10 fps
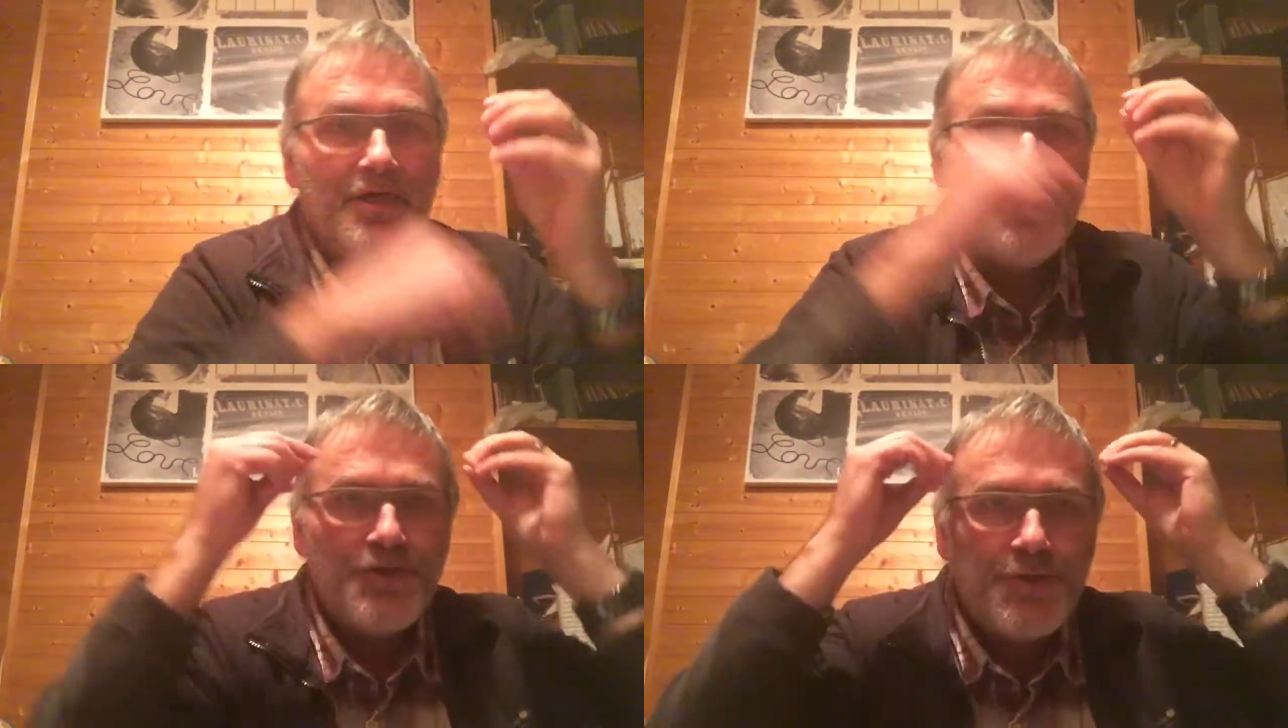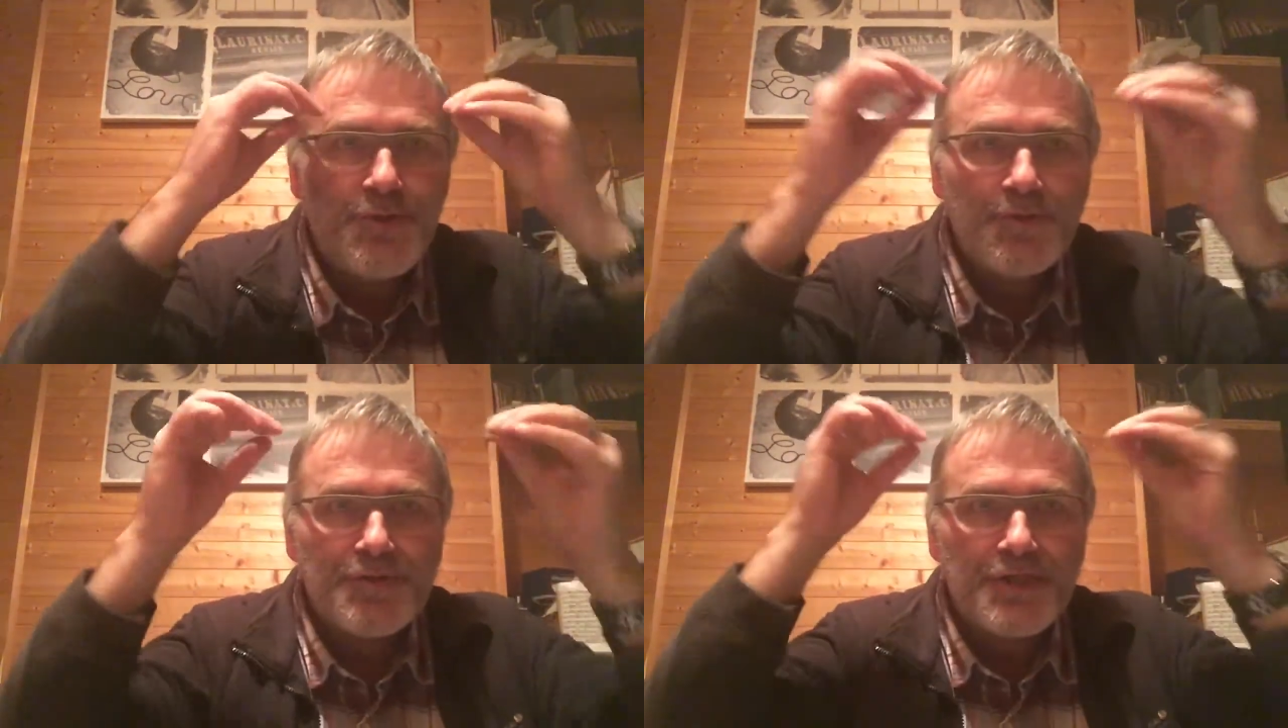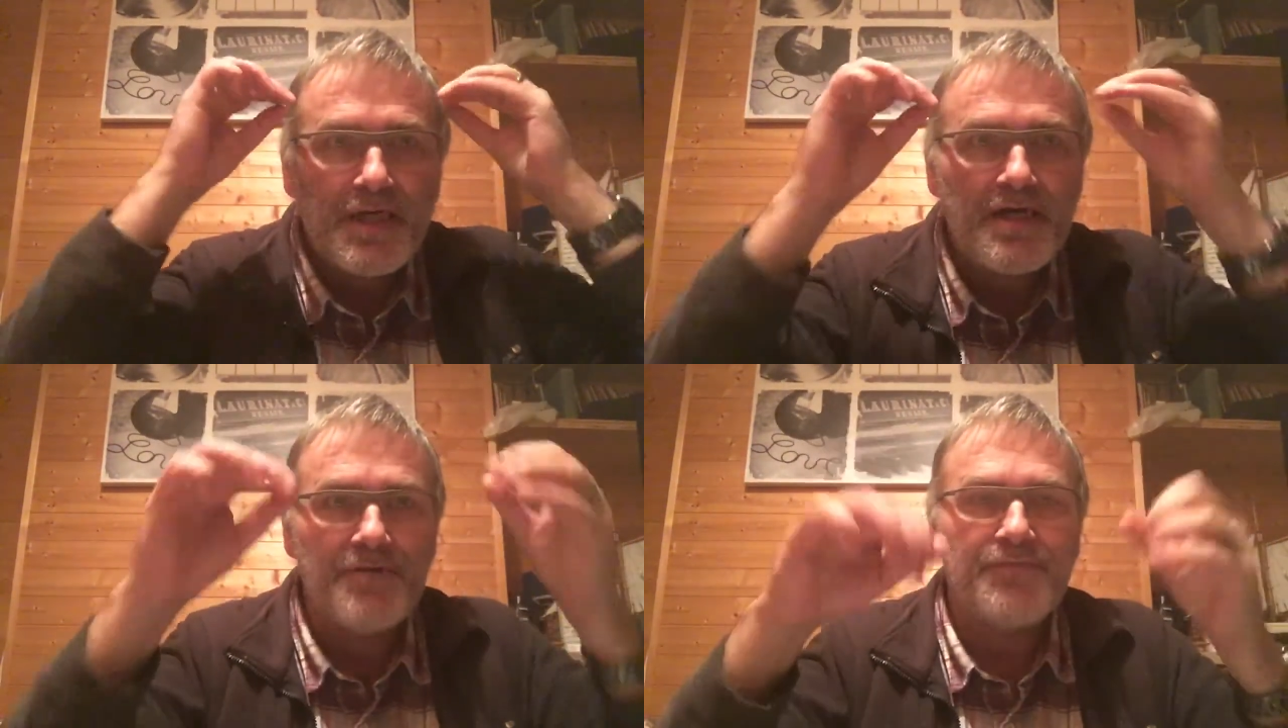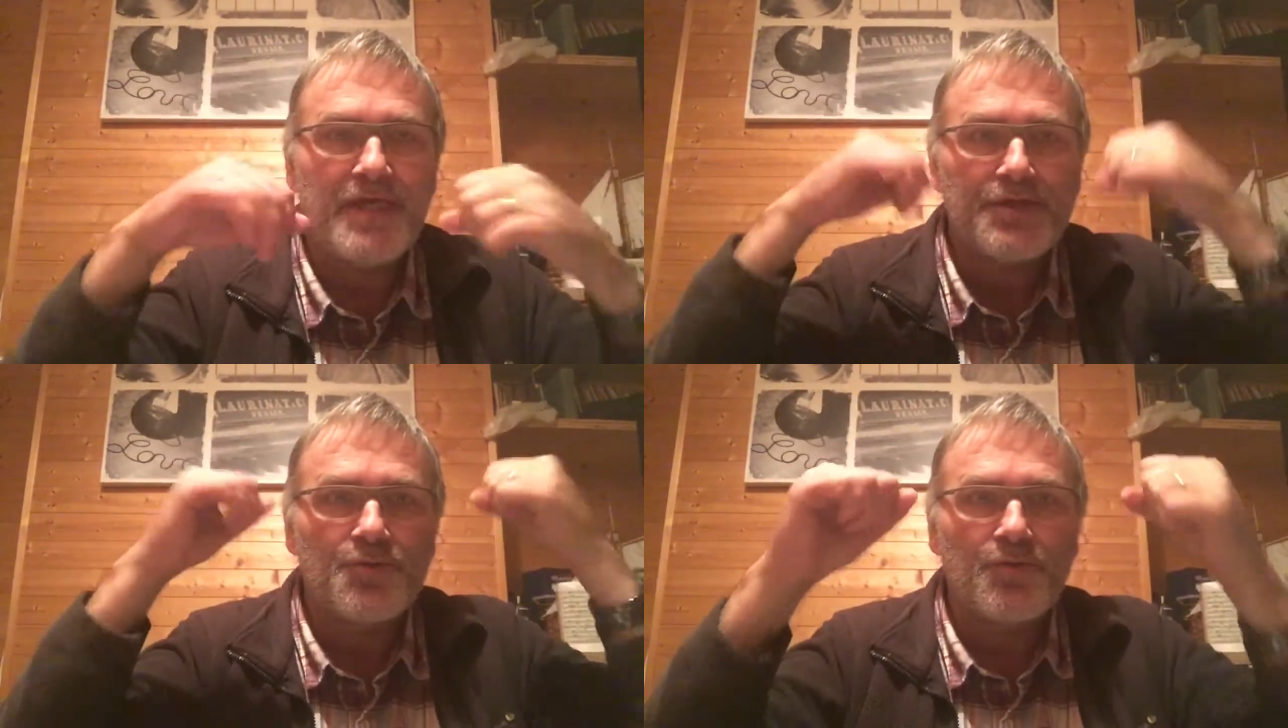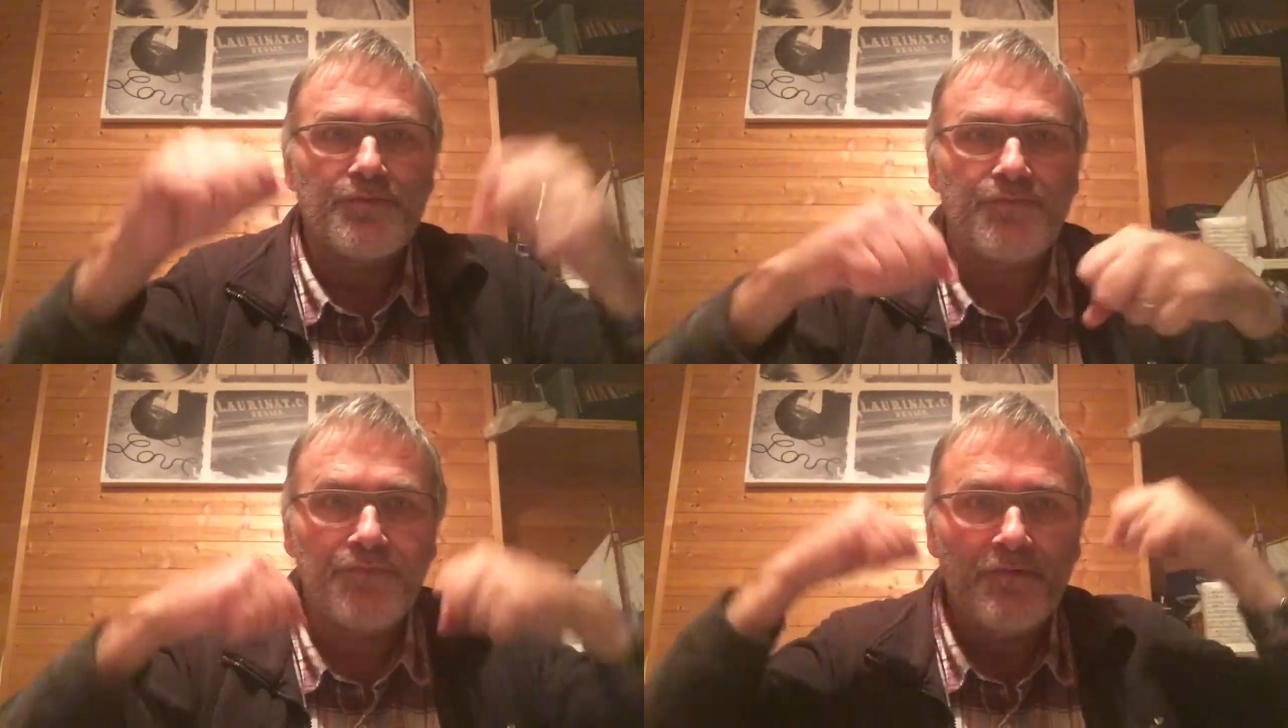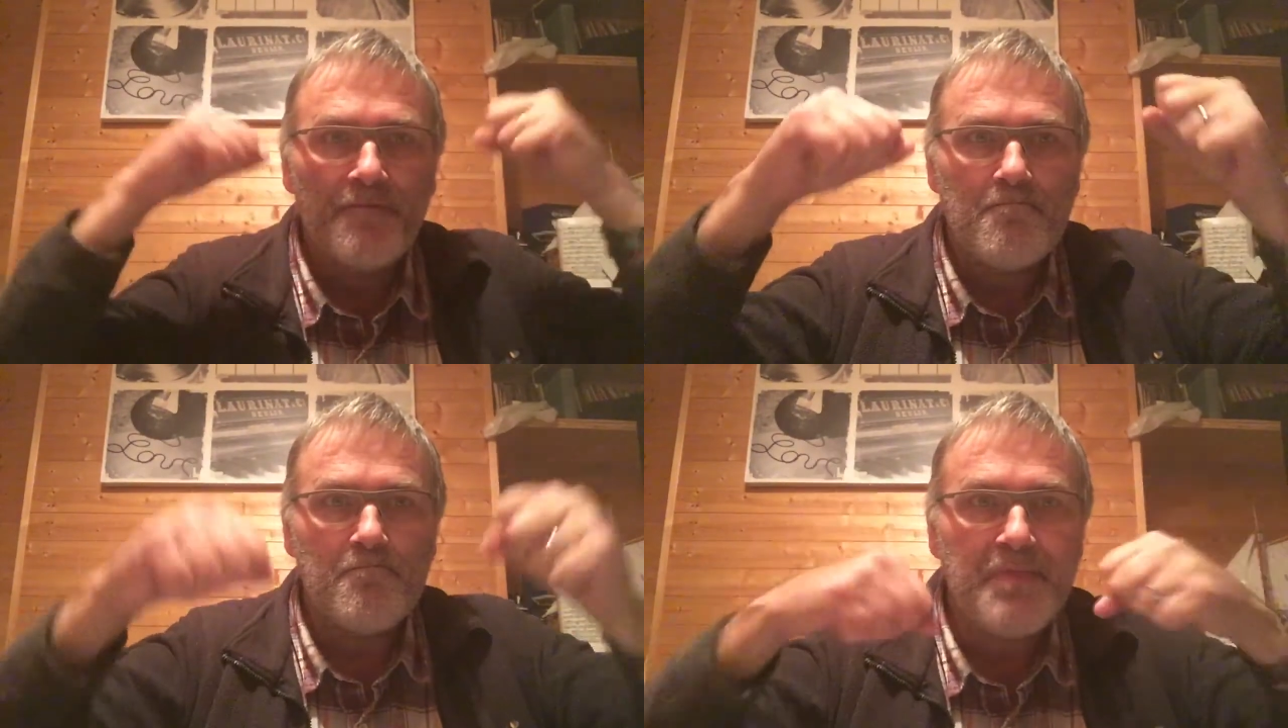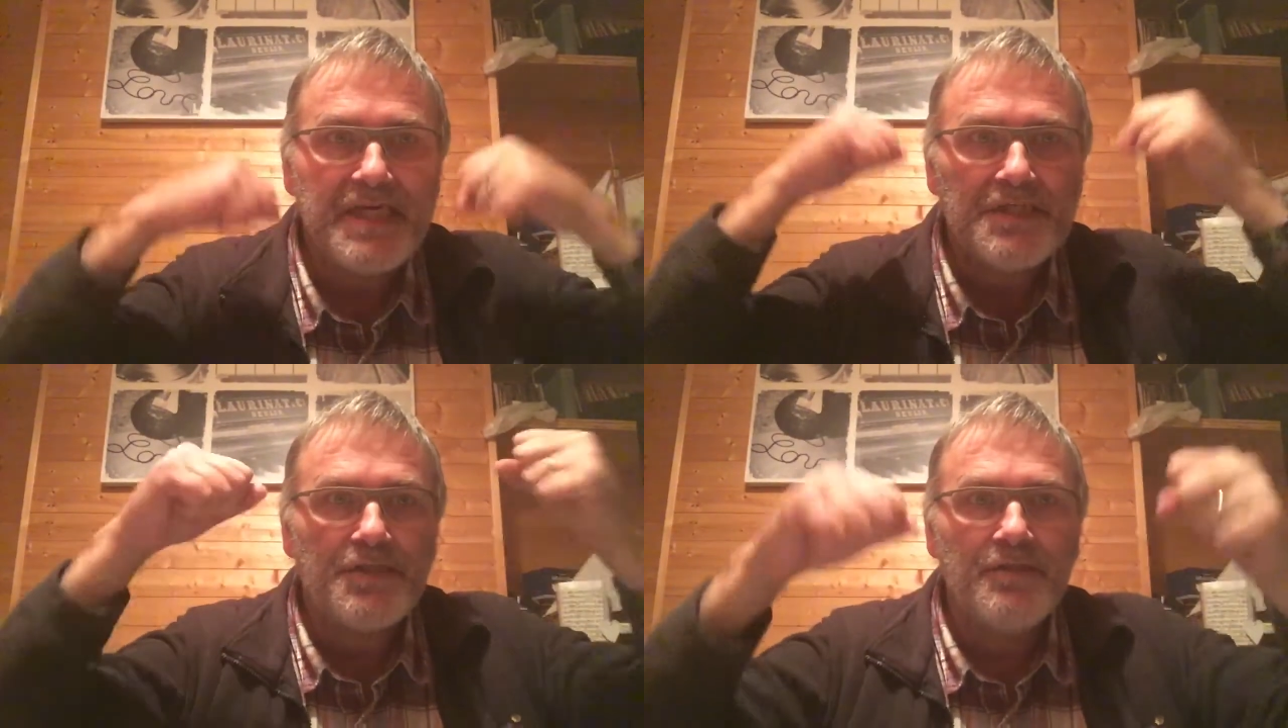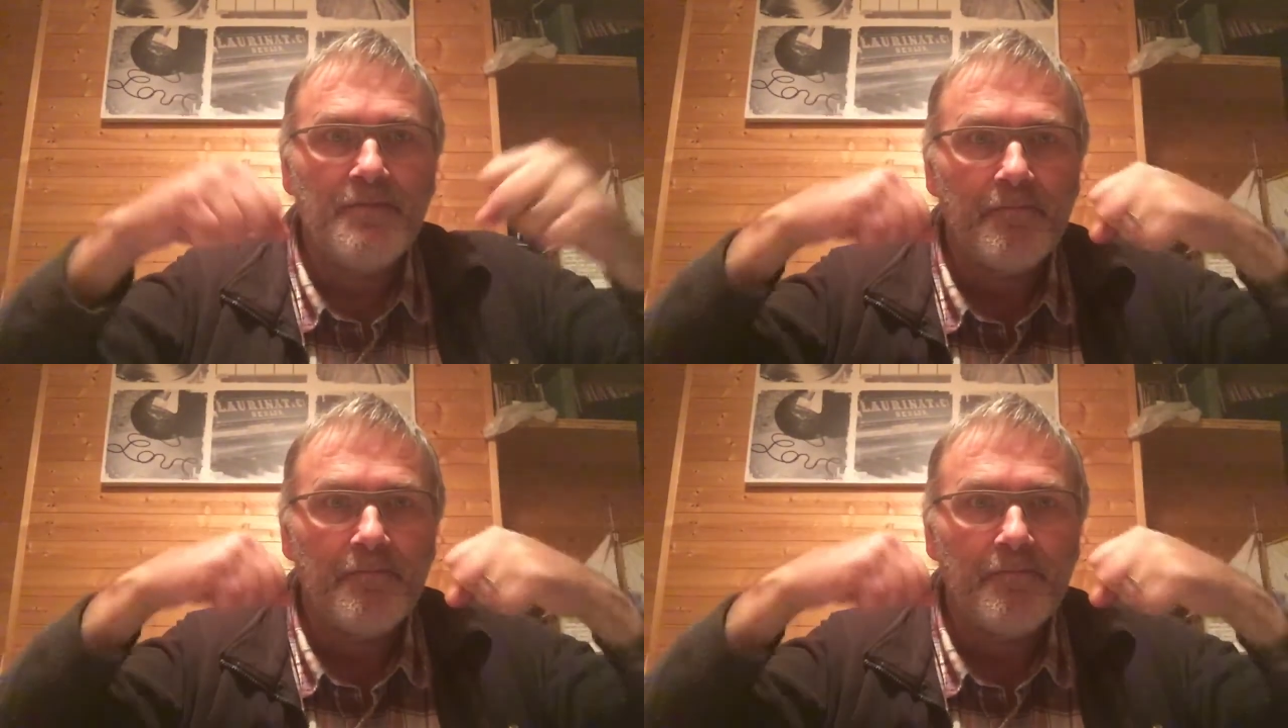You've got to have that sort of beat,